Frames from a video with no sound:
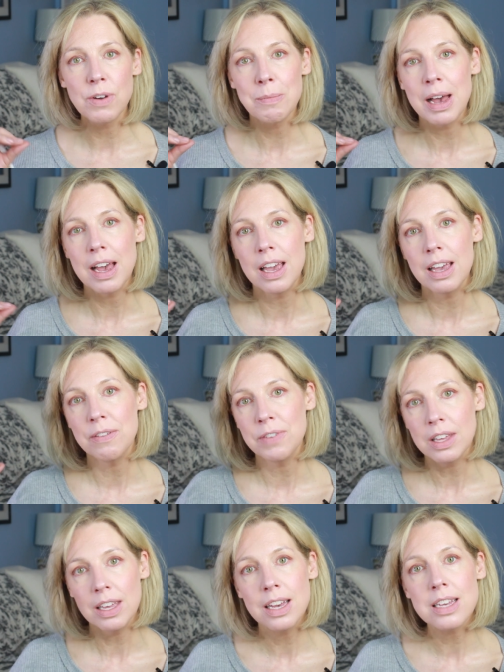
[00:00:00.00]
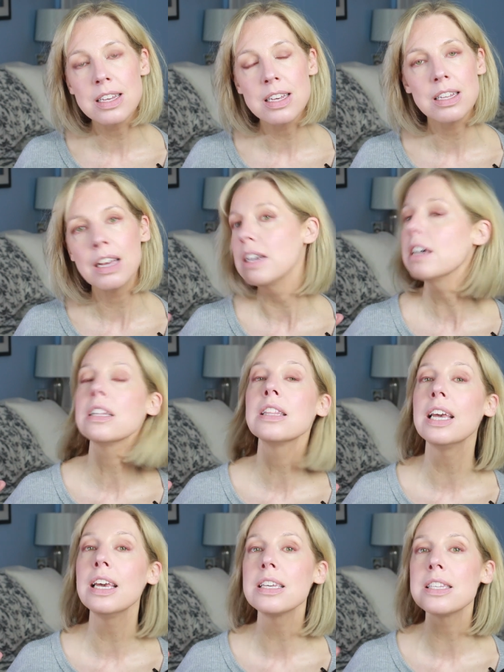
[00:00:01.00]
for my affiliate
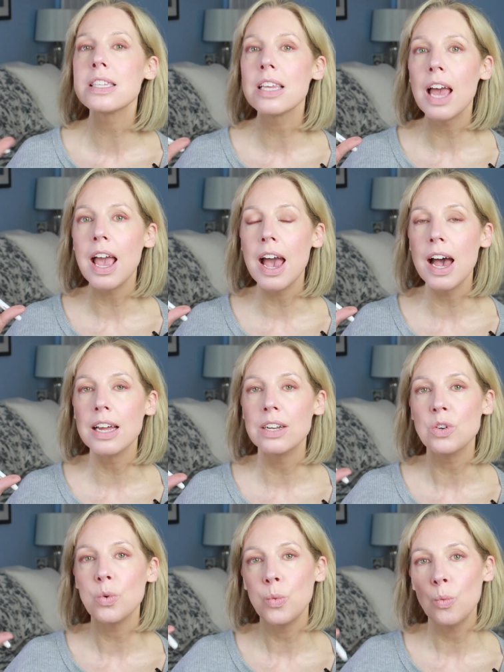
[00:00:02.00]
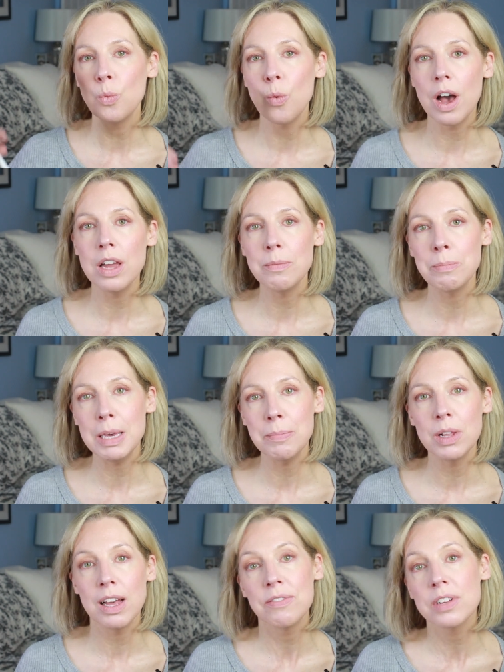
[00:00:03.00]
links and what
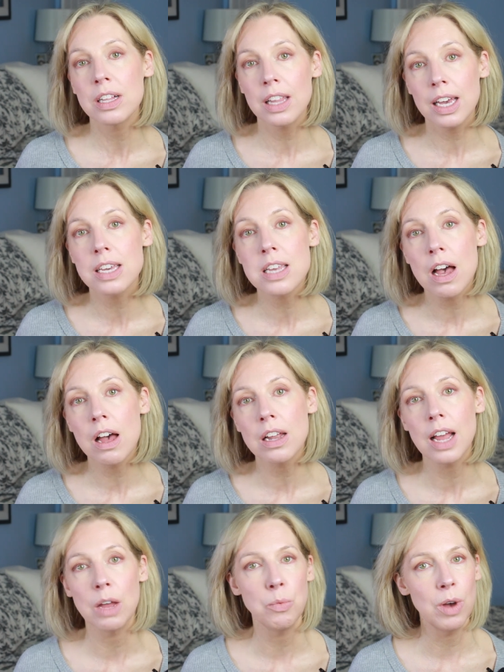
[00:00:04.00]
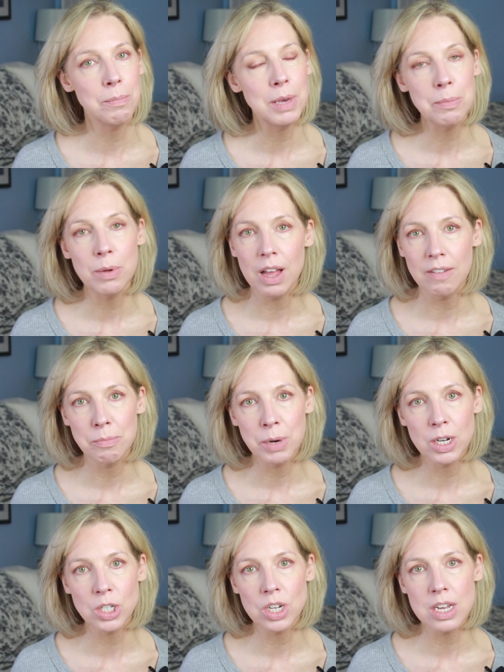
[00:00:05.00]
people have clicked on and what people have
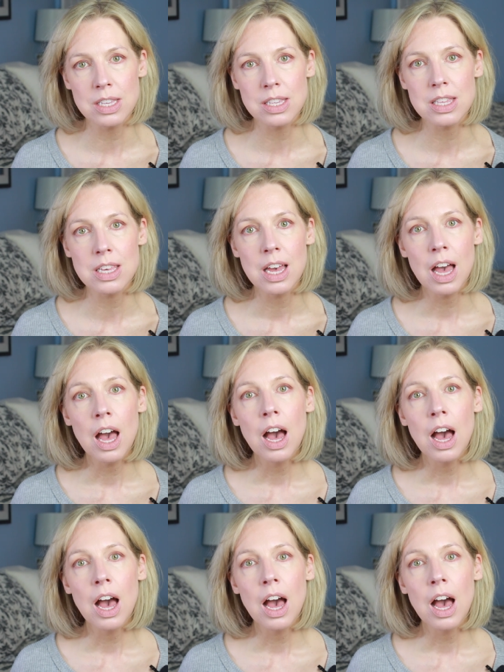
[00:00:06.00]
purchased,